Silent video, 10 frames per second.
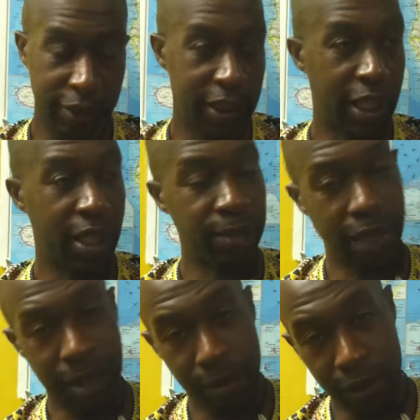of Islam,
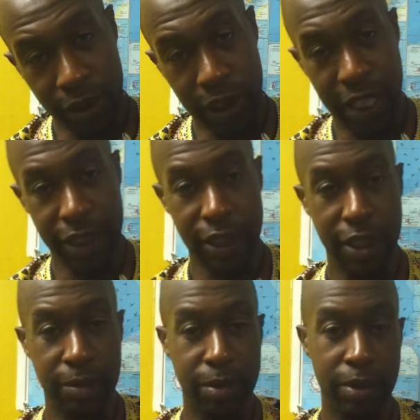you got Moorish Science
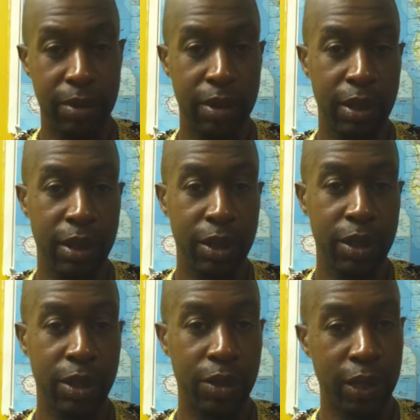Temple,
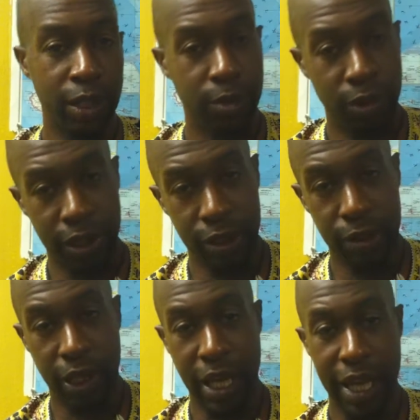Hebrew
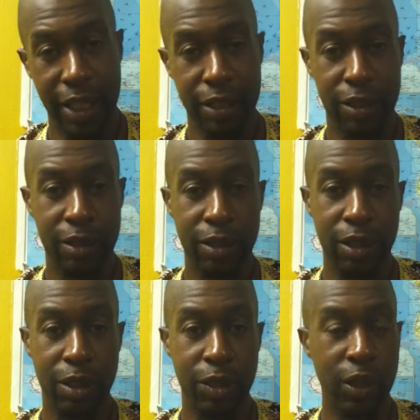Israelites,
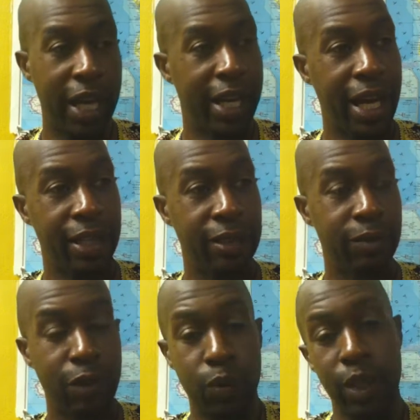you got a lot of,
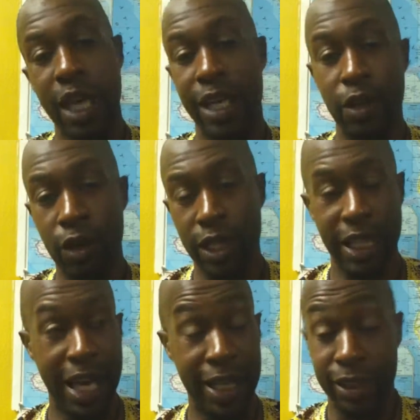so we kind of
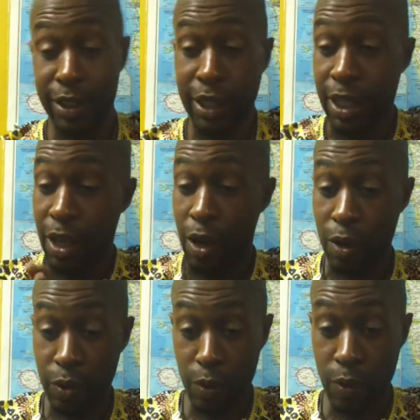organize
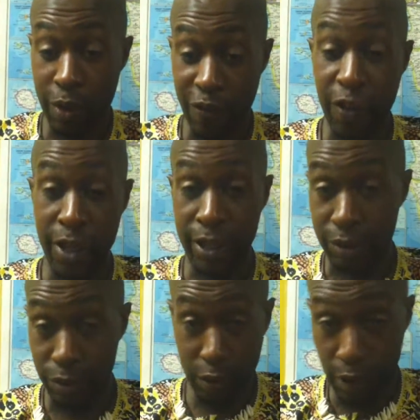on one front
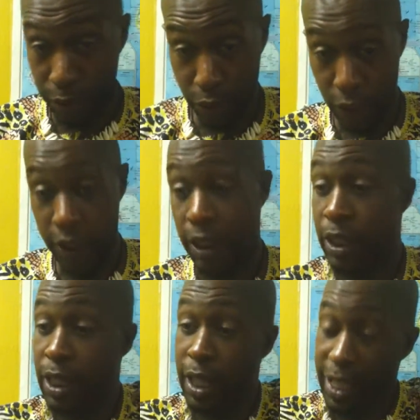culturally
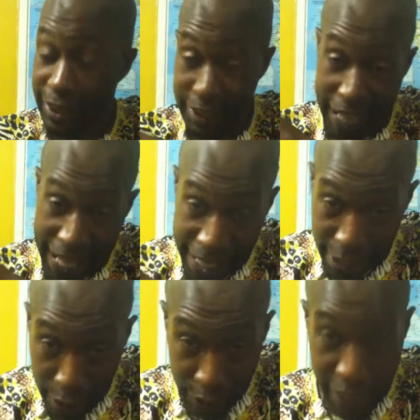inside
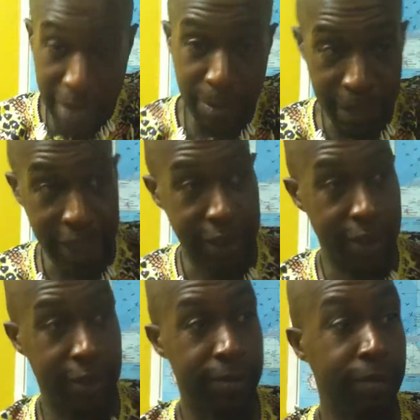on that
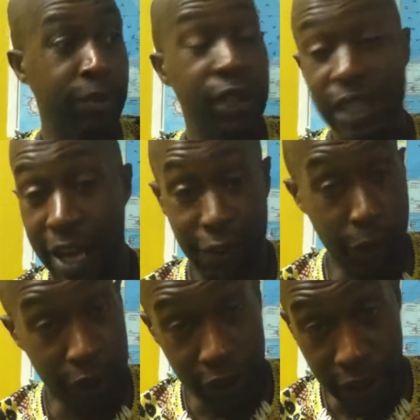basis. Now, of
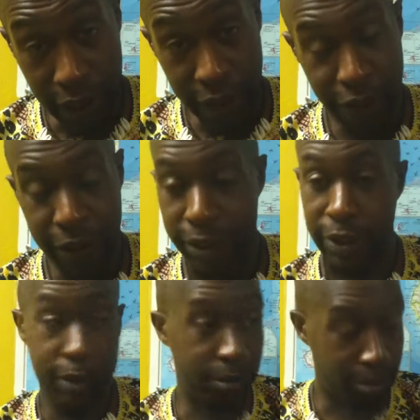course, there are other
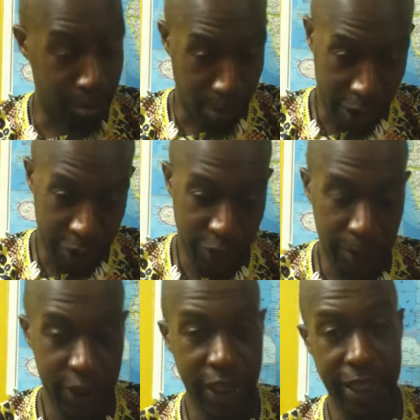fronts, brothers
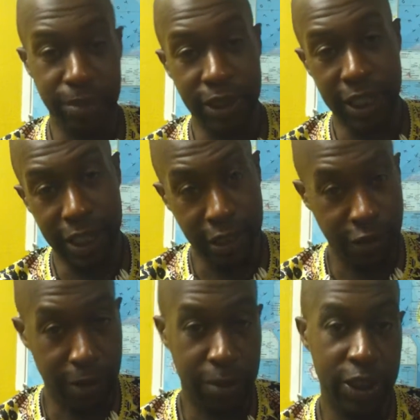from the same city,
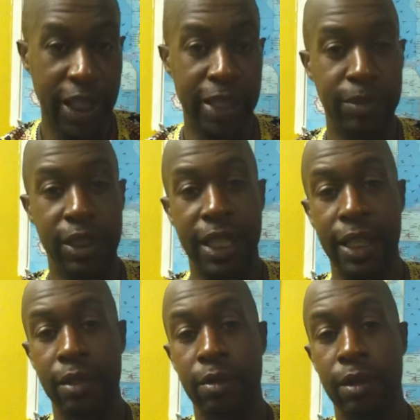from the same
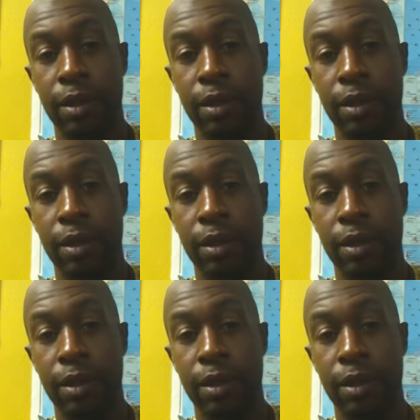state,